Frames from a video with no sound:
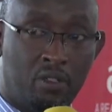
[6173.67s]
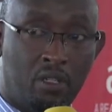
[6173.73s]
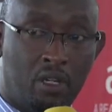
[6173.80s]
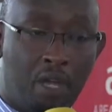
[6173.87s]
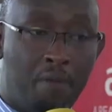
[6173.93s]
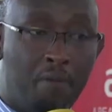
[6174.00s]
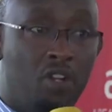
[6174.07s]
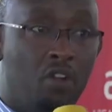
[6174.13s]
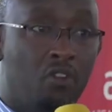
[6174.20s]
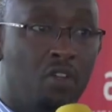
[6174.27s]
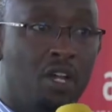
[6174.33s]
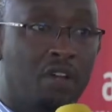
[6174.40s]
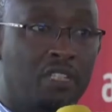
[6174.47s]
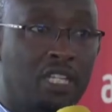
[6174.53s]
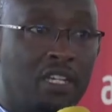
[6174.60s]
How many of you
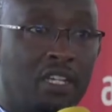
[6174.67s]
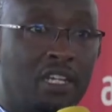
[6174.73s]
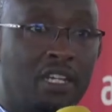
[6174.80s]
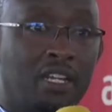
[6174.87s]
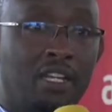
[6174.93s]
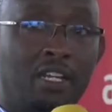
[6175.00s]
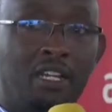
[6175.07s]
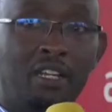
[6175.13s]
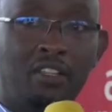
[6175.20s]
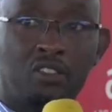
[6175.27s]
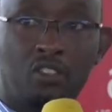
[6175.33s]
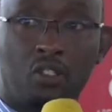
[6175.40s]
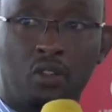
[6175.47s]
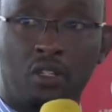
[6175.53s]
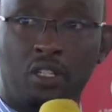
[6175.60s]
have taken an
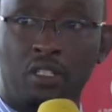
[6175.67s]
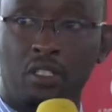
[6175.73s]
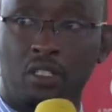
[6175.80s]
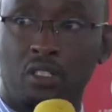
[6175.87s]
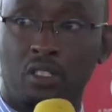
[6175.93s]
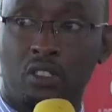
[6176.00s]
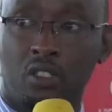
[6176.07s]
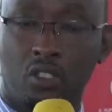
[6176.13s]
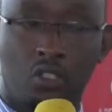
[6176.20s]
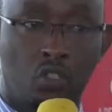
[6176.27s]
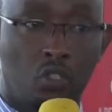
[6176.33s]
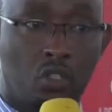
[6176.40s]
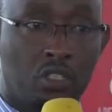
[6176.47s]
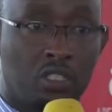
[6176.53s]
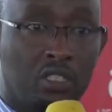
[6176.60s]
X-ray
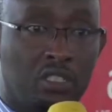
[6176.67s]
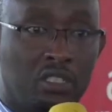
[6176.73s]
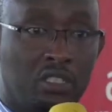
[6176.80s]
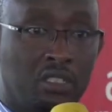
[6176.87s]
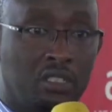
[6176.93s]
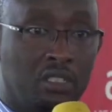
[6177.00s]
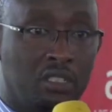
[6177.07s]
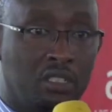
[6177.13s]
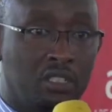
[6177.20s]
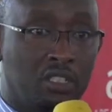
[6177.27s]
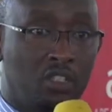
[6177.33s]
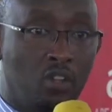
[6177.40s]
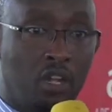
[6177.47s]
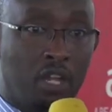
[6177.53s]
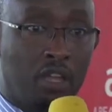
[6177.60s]
shot in
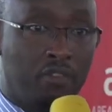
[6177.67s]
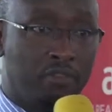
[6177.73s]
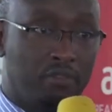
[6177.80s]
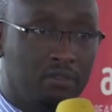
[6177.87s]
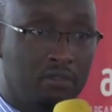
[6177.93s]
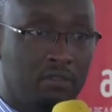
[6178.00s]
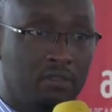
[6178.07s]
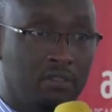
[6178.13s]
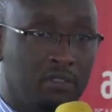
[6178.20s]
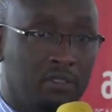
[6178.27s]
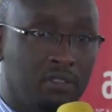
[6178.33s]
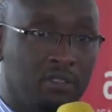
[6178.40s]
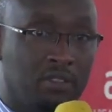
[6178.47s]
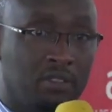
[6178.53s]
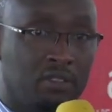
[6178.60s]
your life?
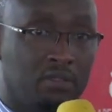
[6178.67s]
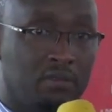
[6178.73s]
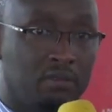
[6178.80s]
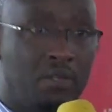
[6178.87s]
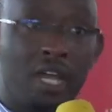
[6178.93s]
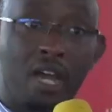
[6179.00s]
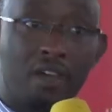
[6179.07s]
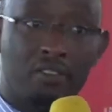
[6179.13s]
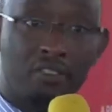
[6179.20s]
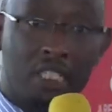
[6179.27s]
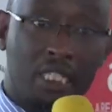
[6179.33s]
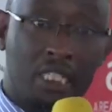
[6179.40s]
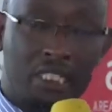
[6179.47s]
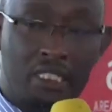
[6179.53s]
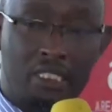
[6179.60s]
Me, I have
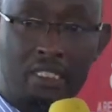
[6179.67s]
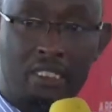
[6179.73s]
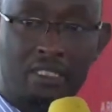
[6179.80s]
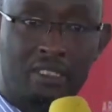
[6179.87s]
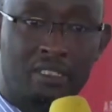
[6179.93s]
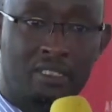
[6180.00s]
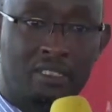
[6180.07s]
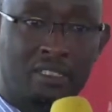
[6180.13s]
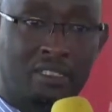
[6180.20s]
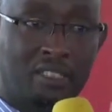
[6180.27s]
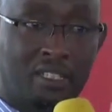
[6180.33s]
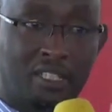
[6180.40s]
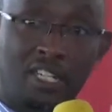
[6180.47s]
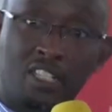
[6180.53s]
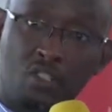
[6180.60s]
taken.
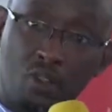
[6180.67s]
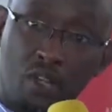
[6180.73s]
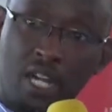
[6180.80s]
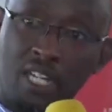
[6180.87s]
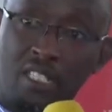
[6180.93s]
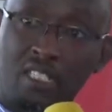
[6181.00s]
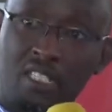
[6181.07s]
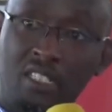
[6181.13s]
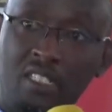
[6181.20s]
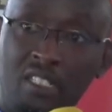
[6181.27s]
And as you can see,